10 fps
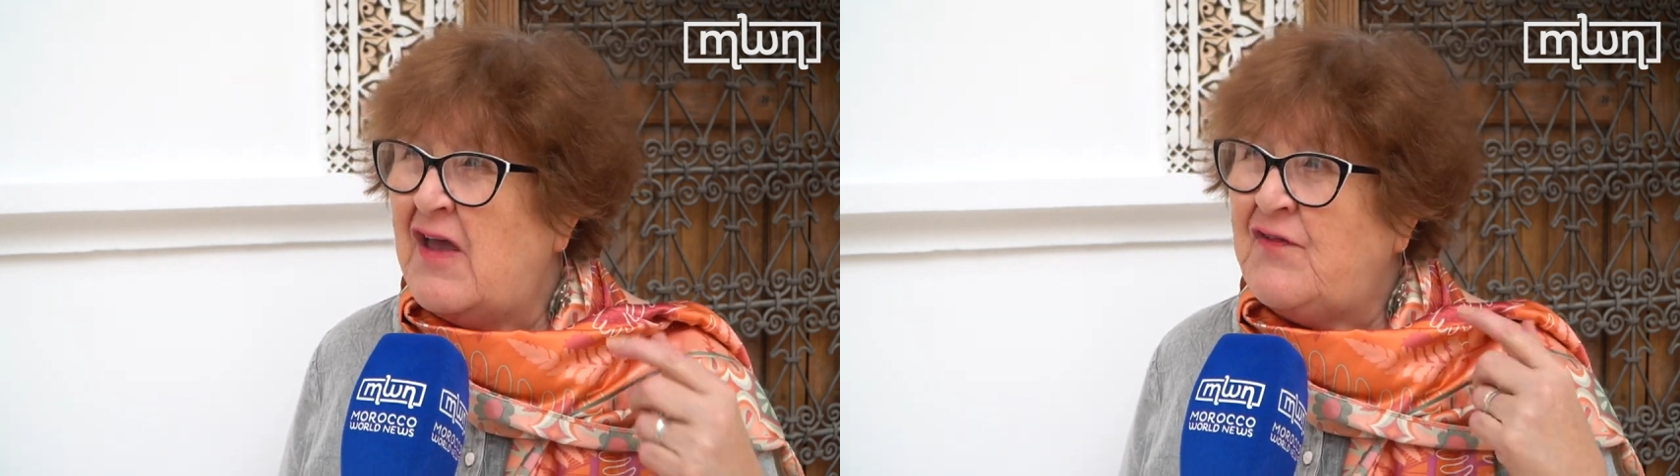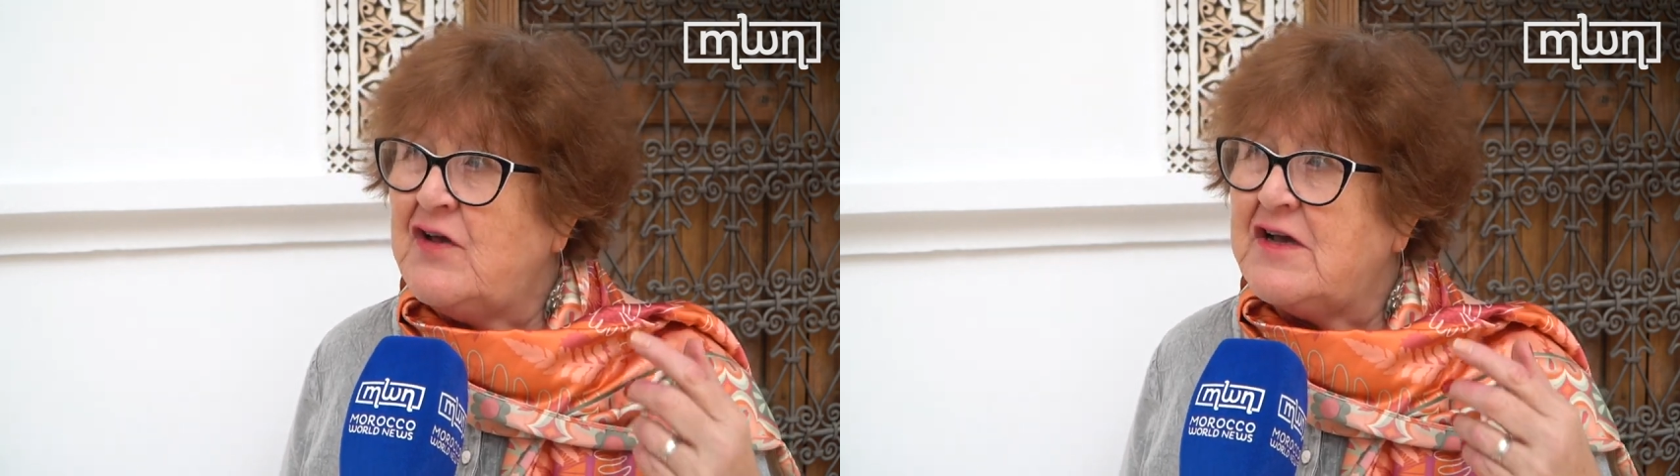
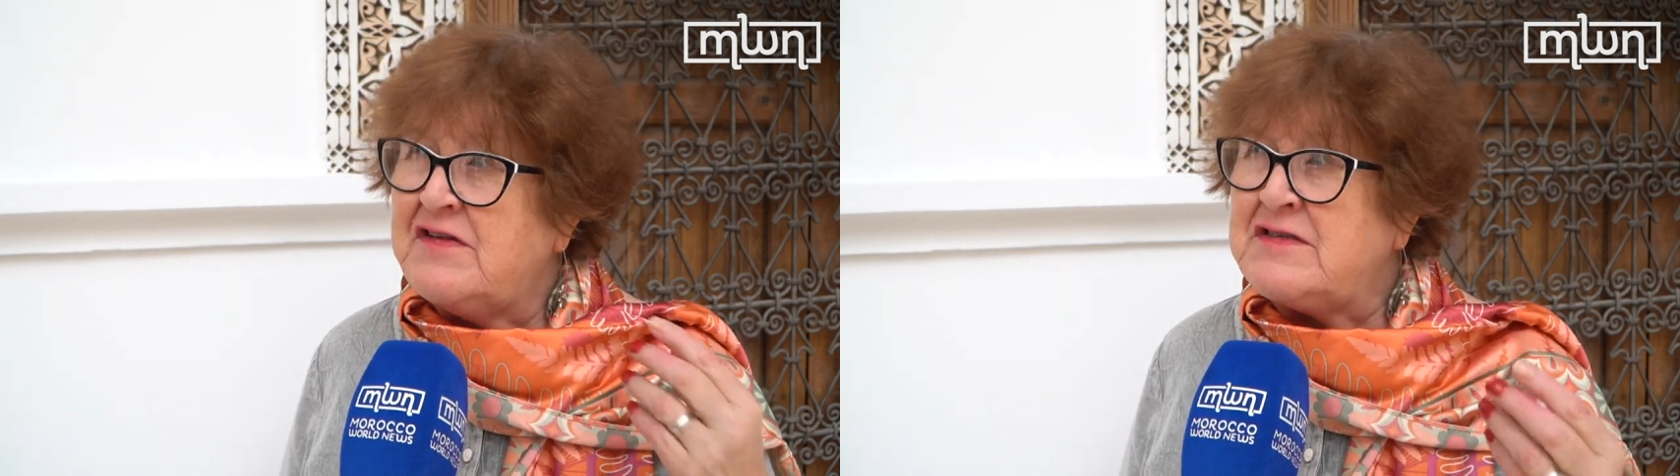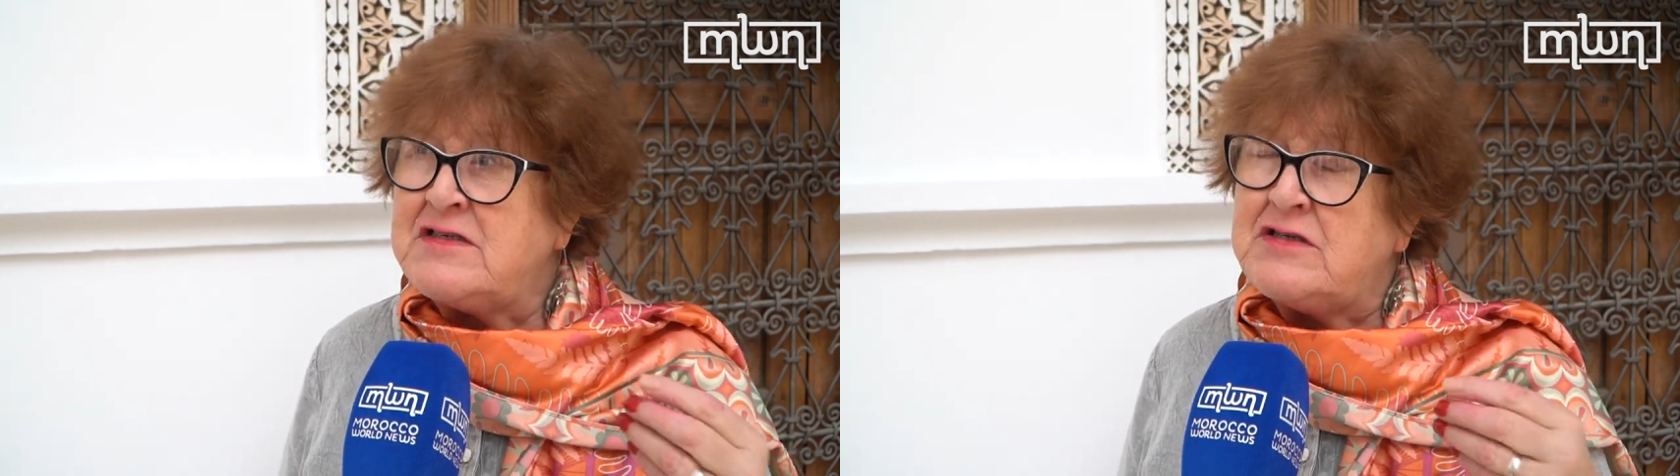If you
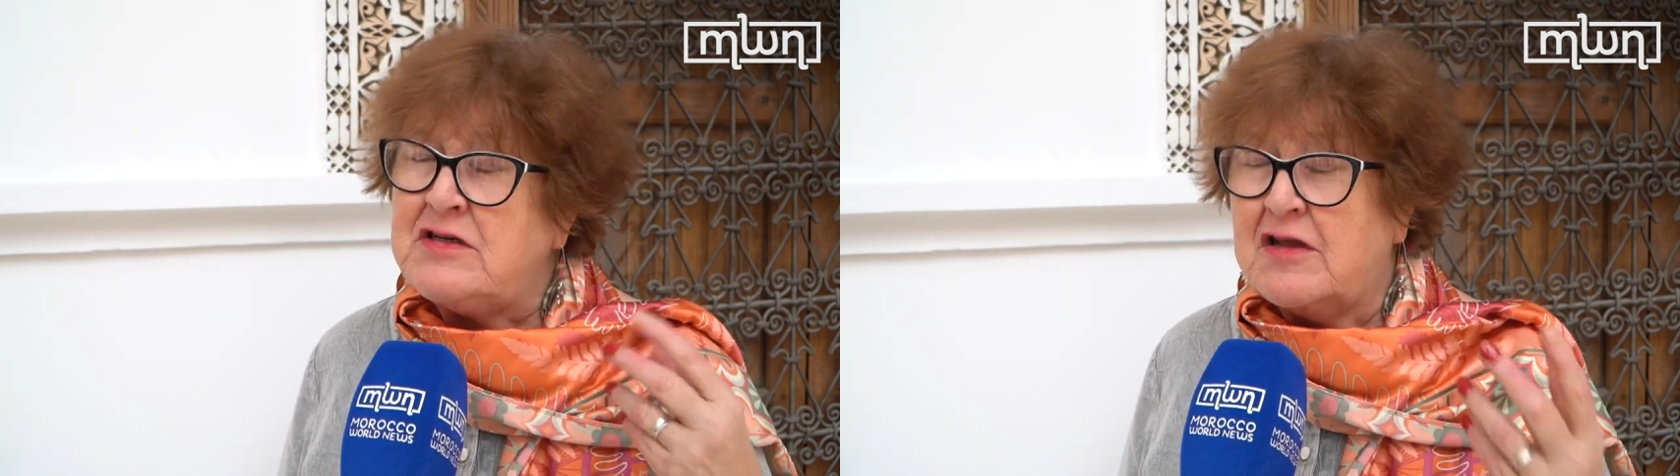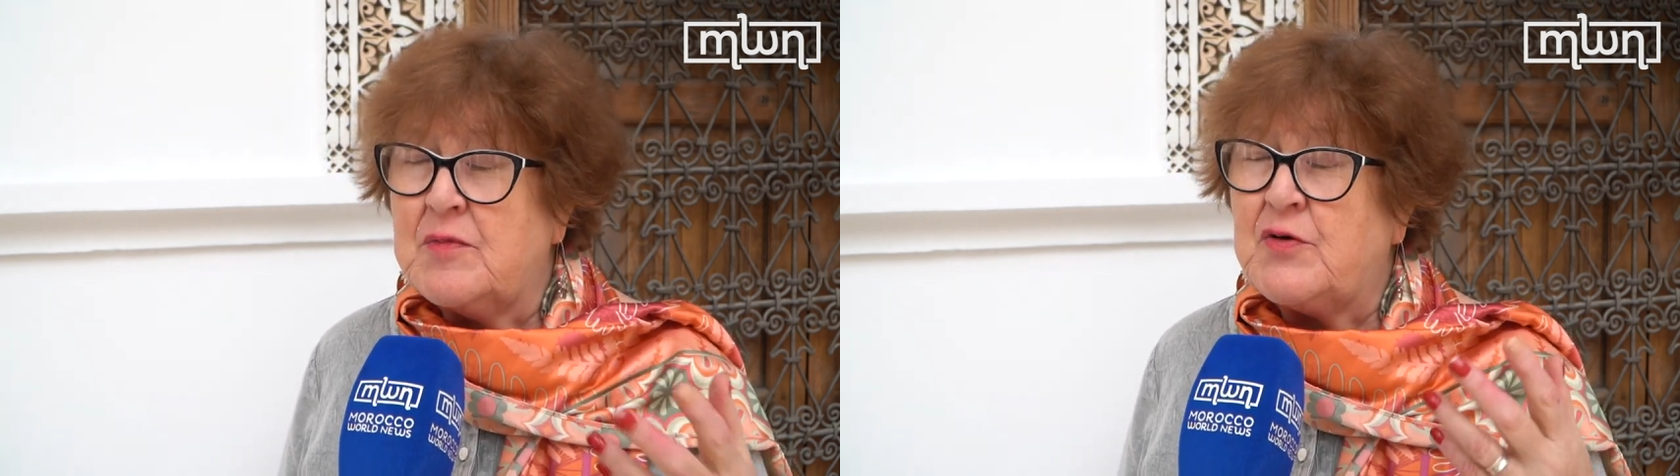listen
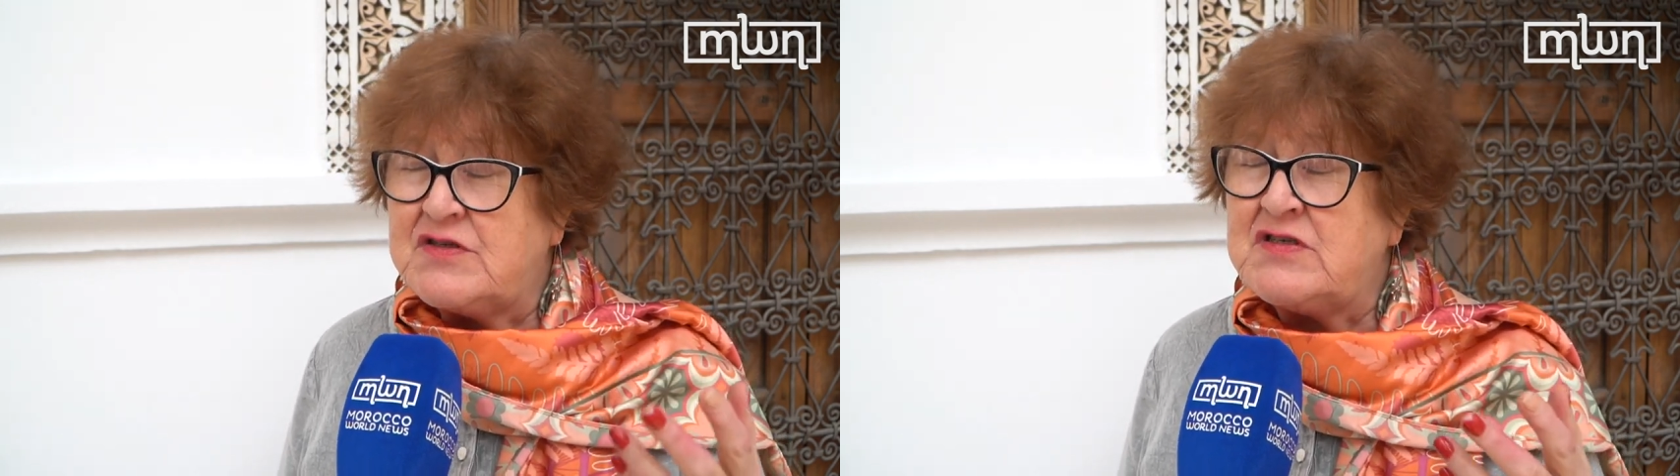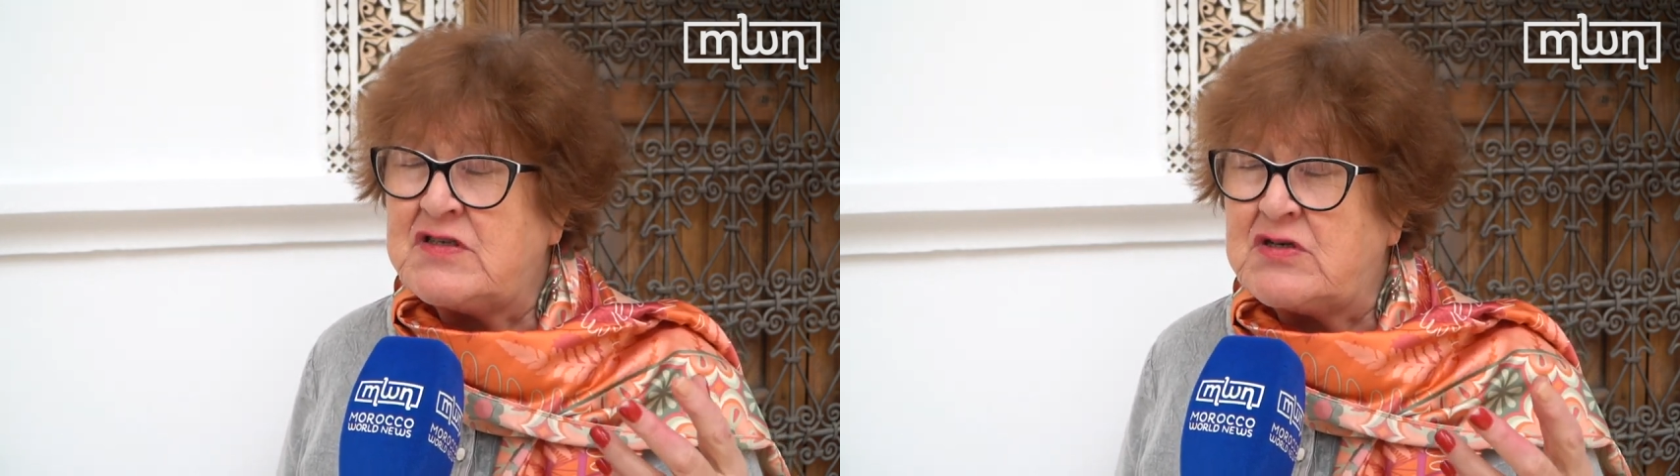to another
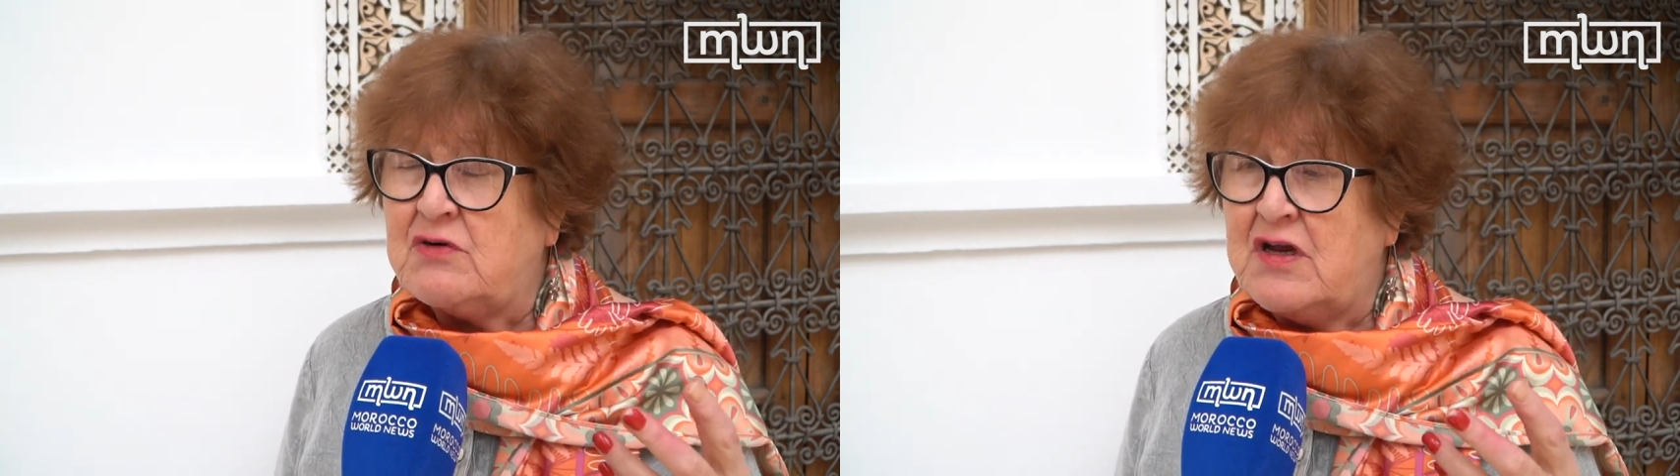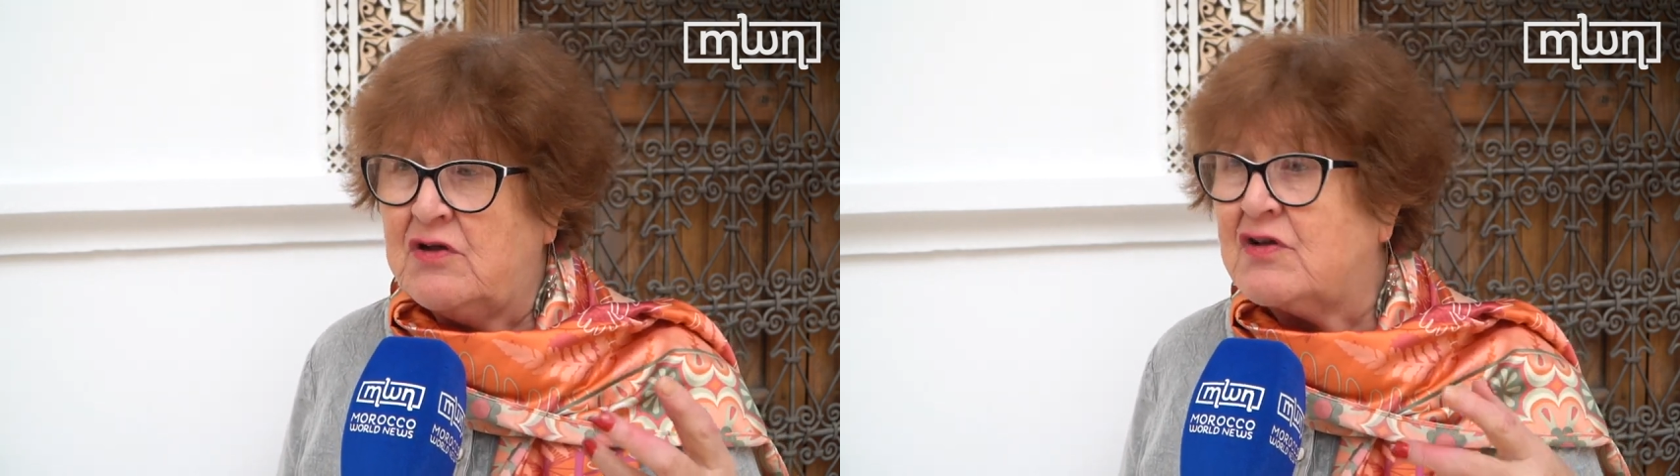person's
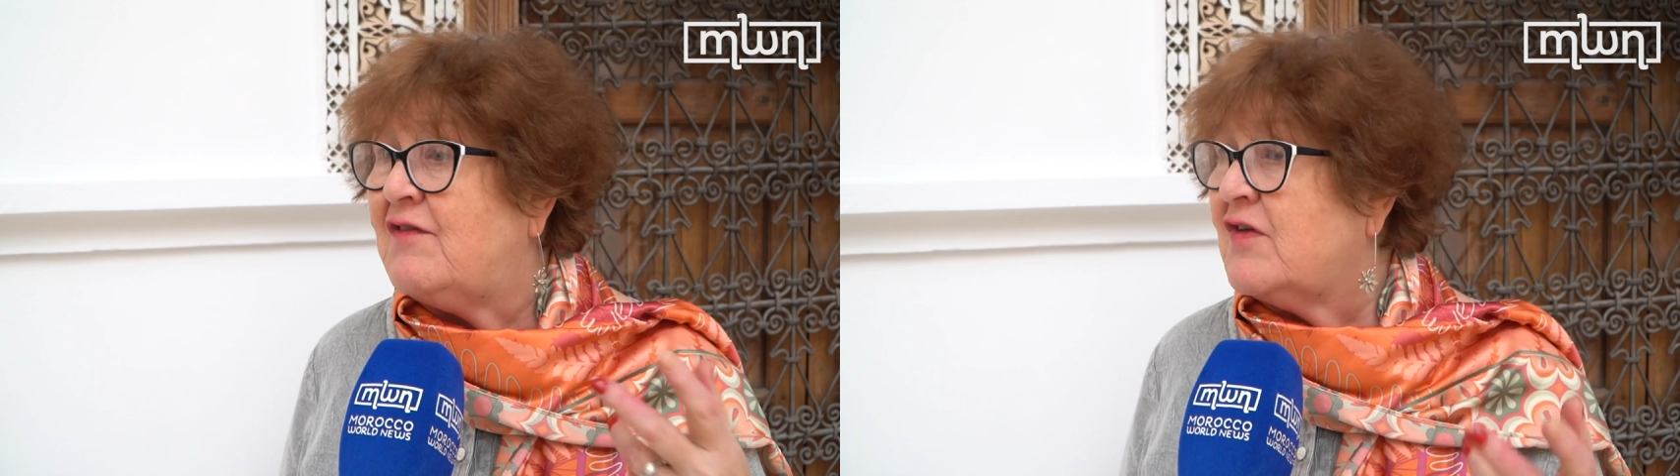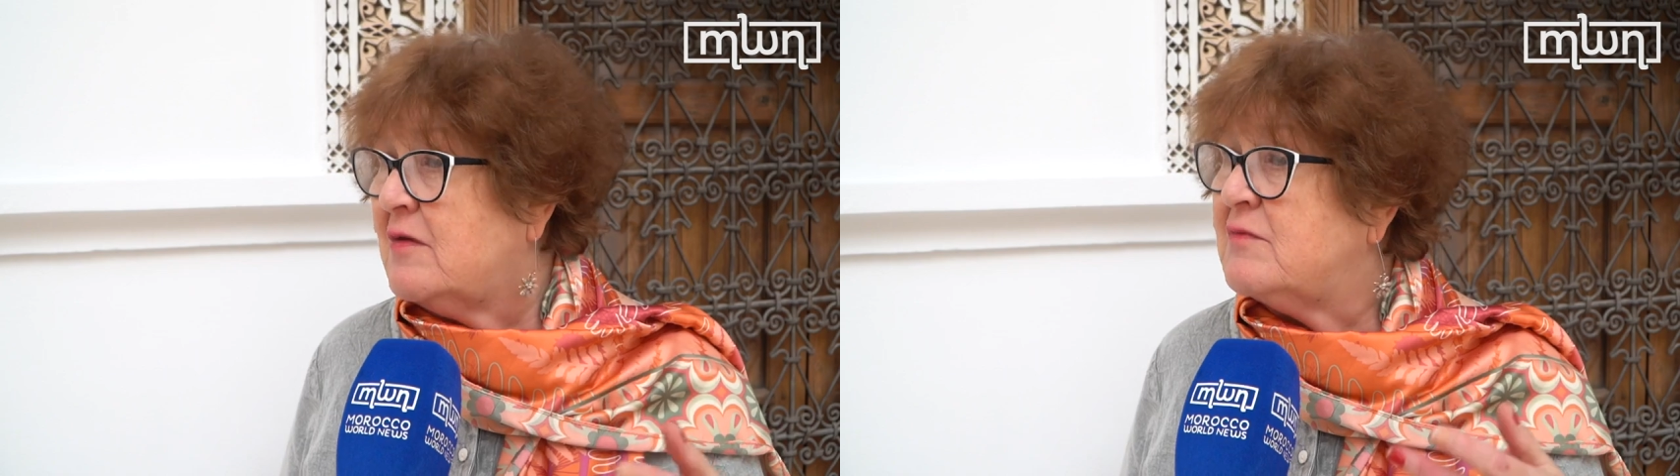story, you're
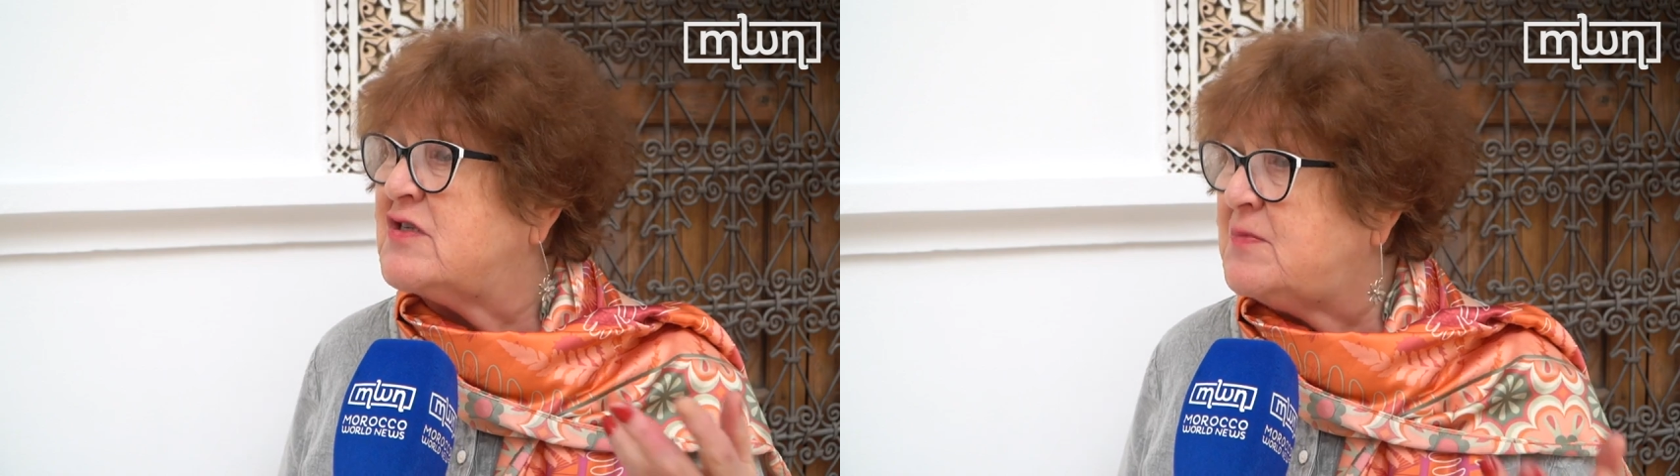giving them